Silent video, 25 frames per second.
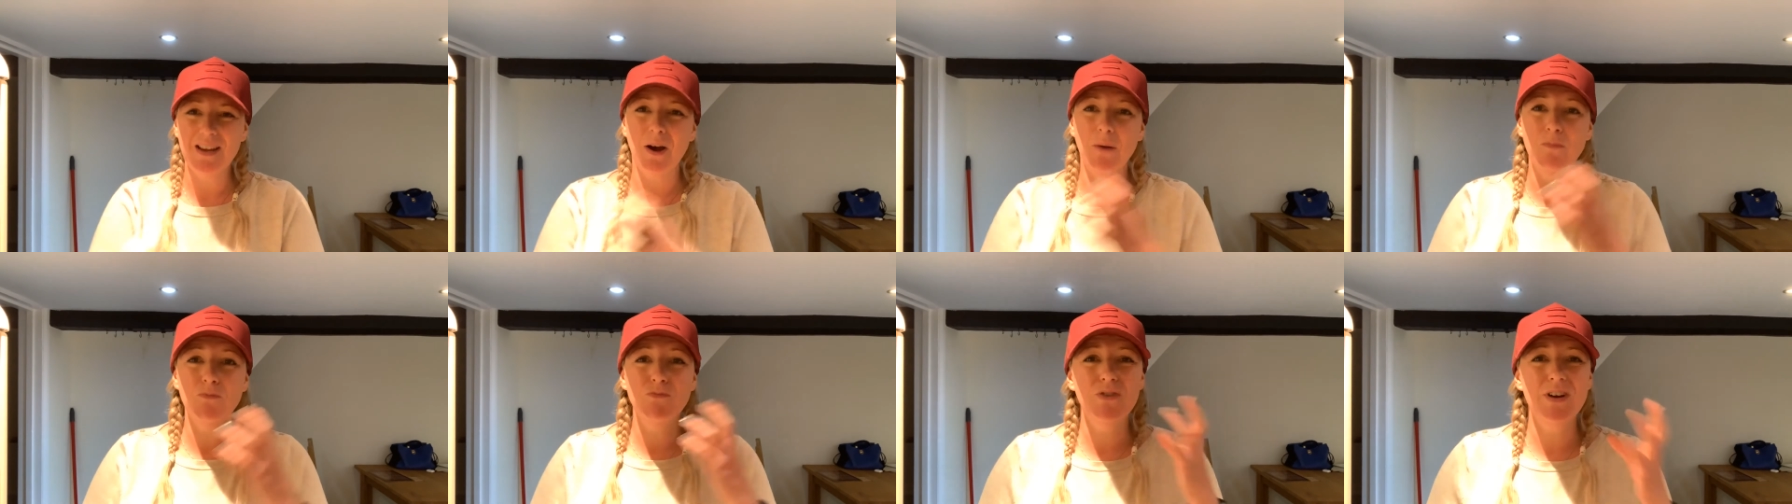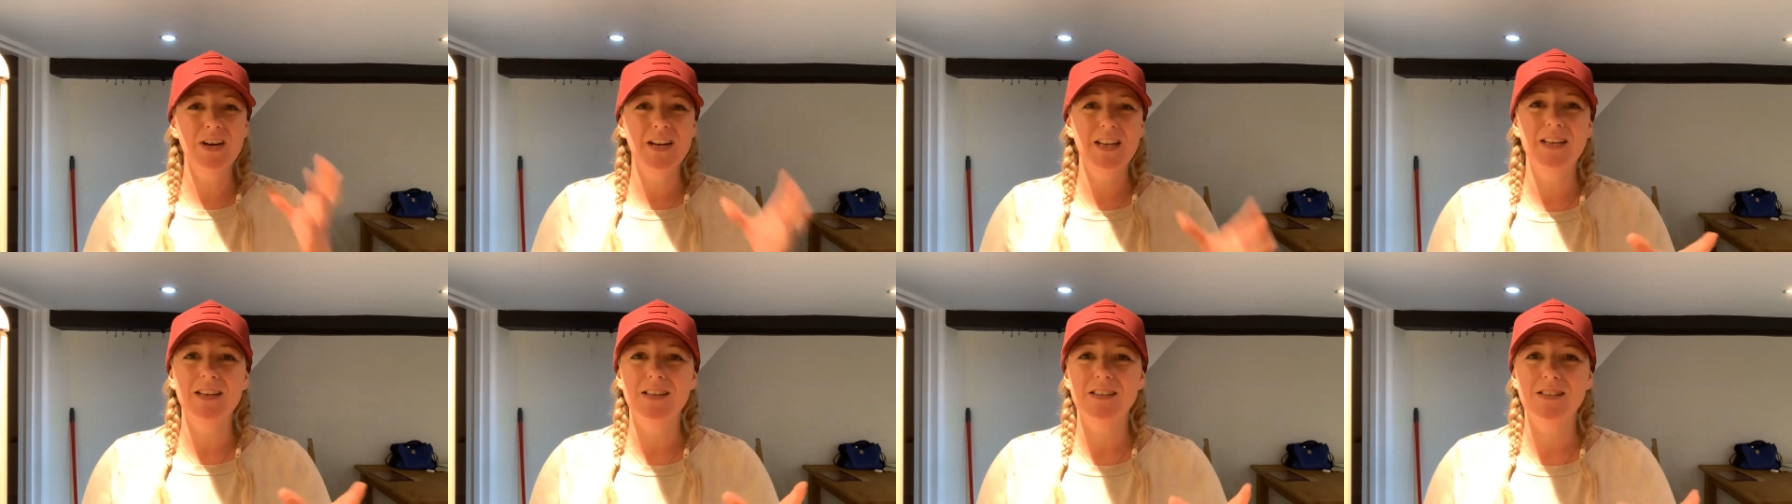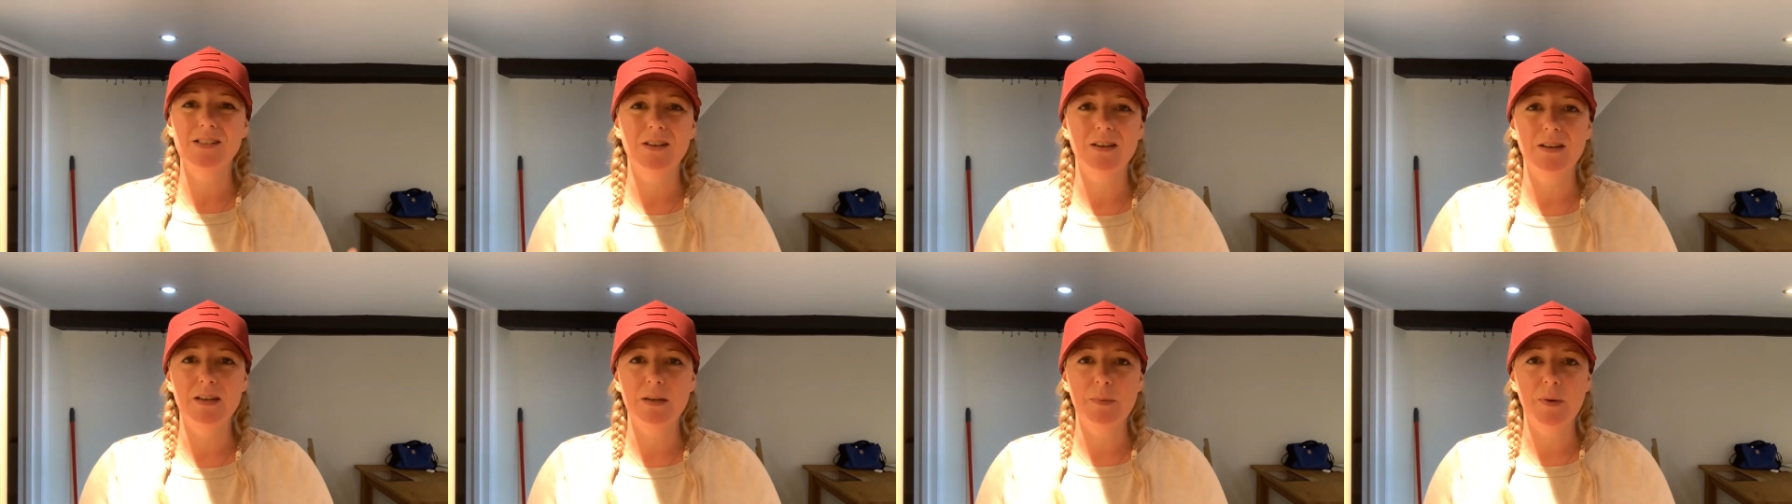I'm really
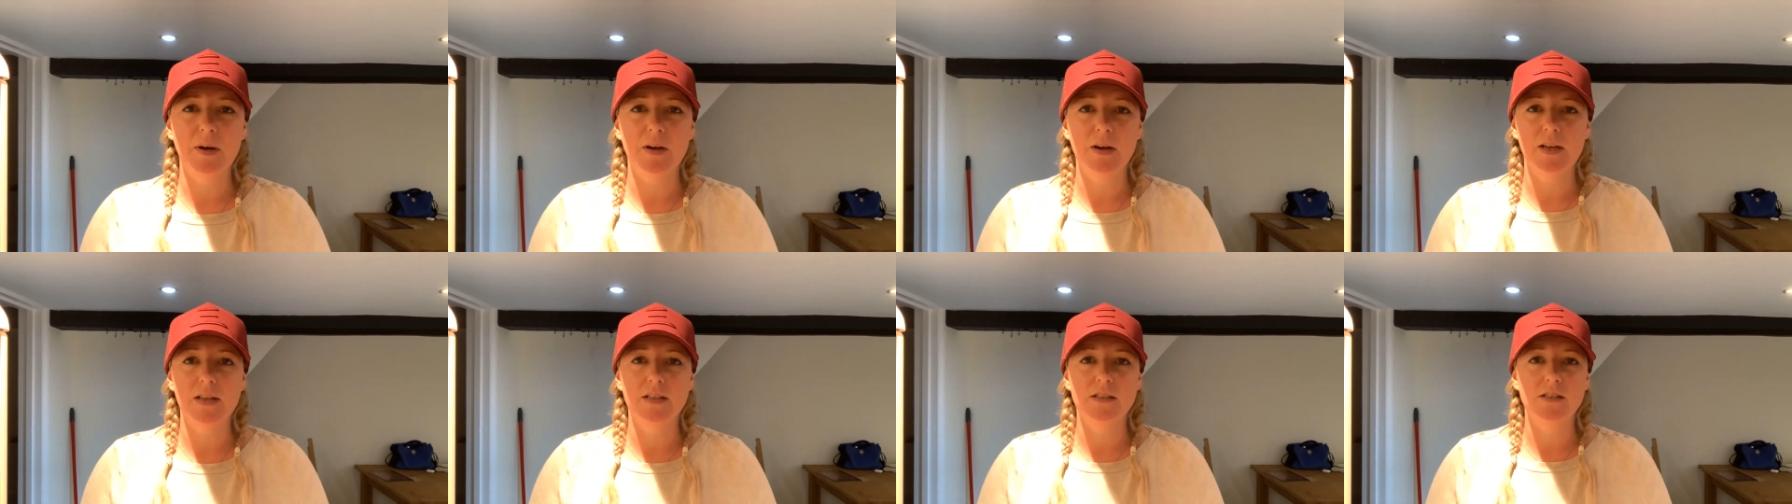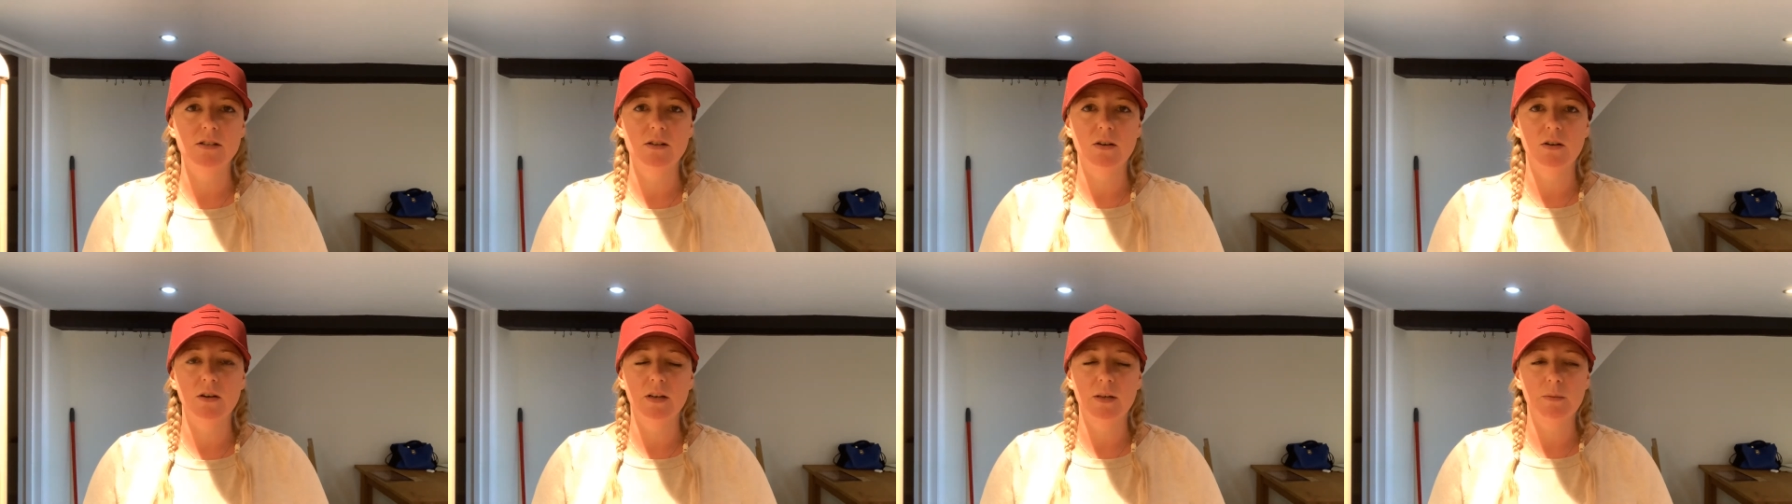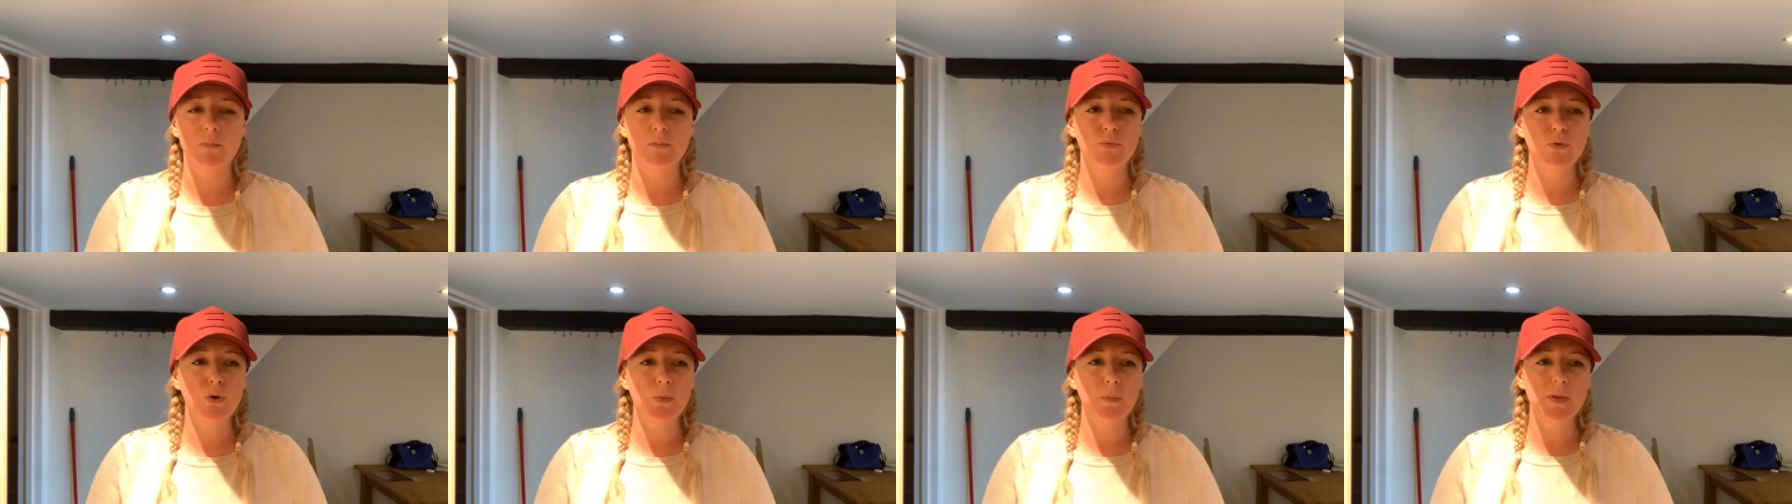excited about getting started
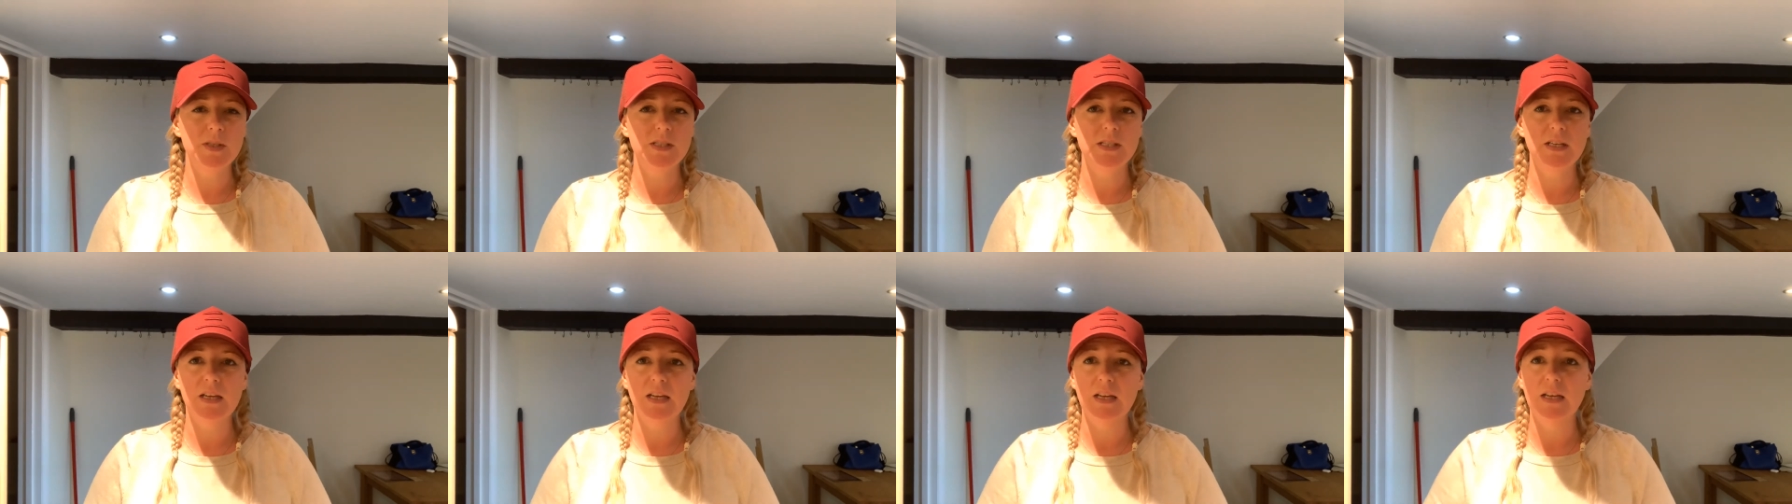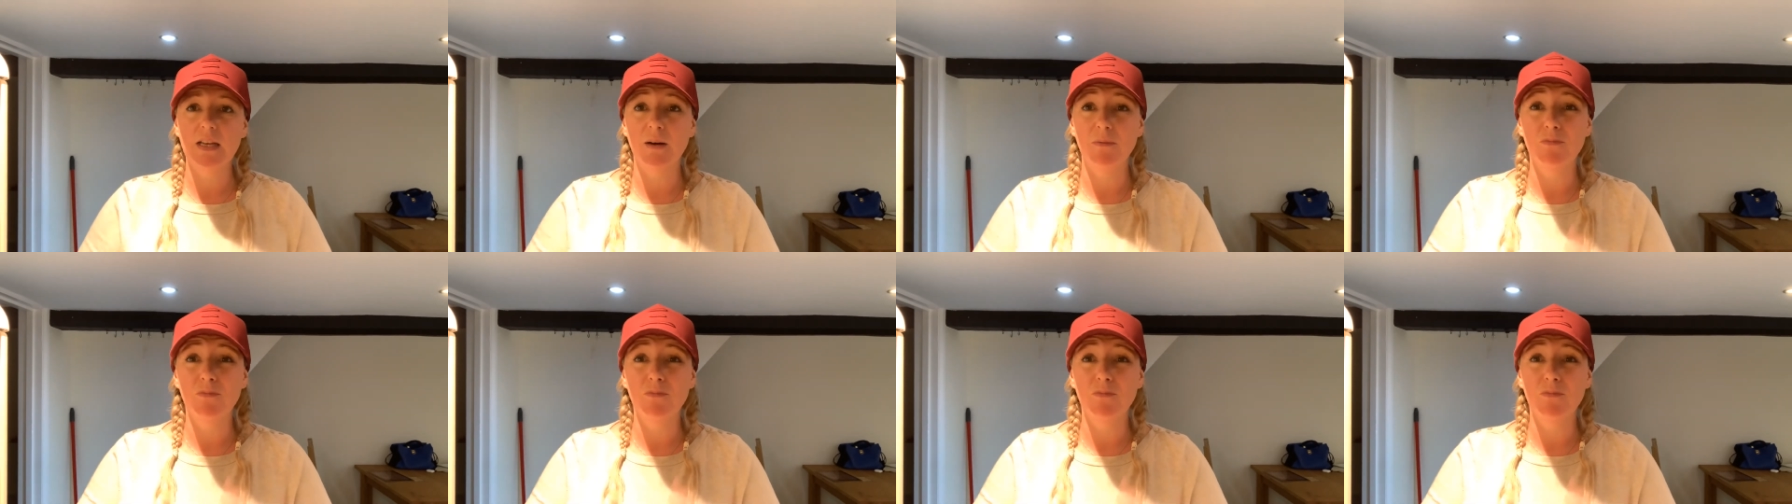in property.